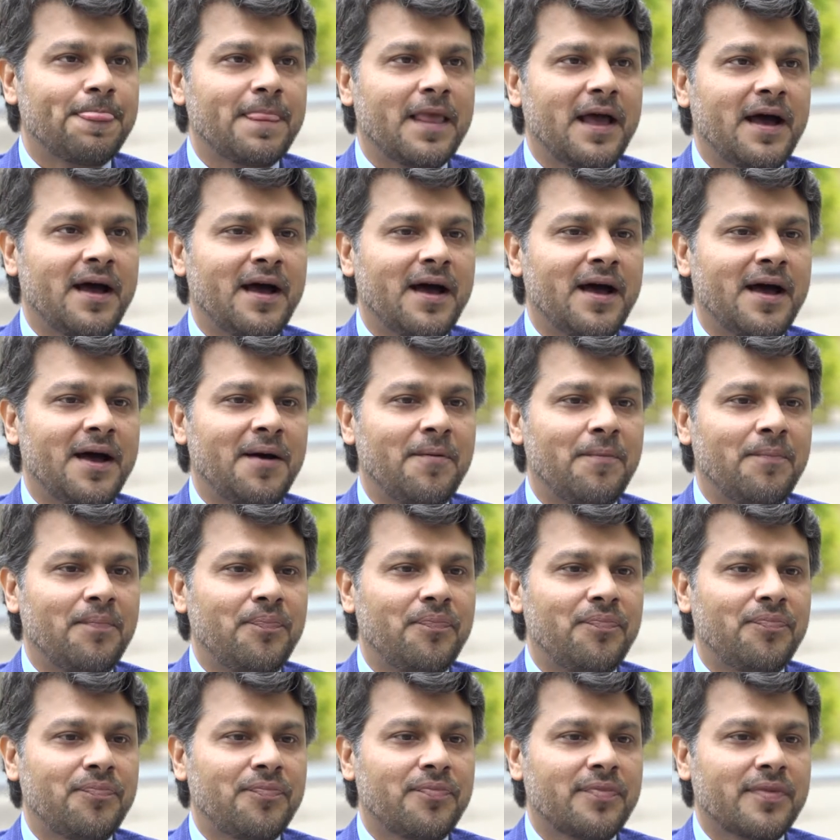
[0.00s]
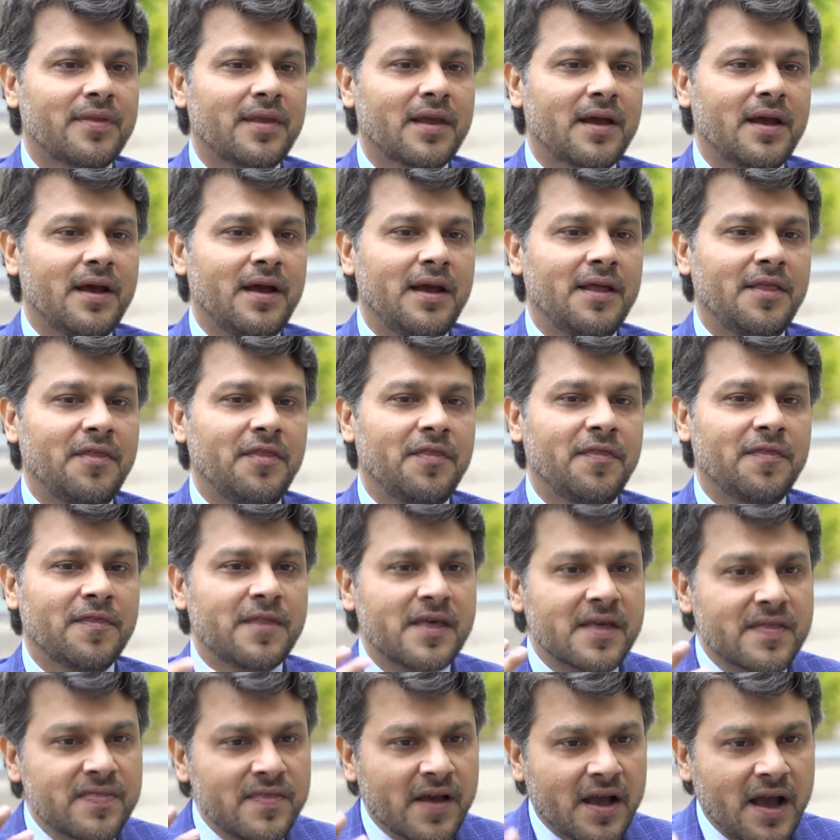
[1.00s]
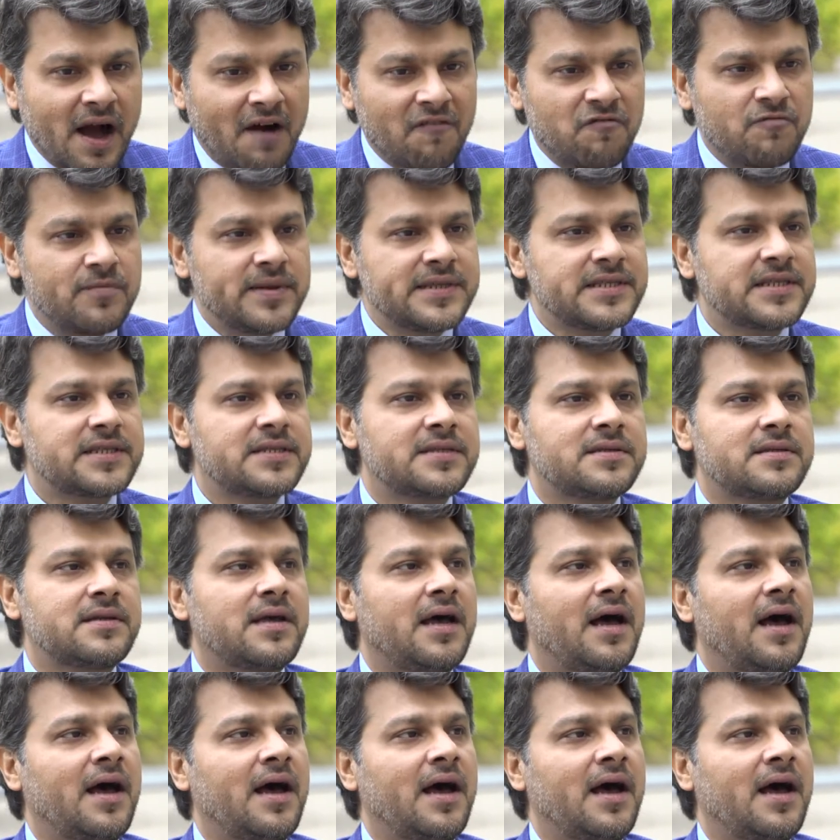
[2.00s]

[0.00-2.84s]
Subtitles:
the governments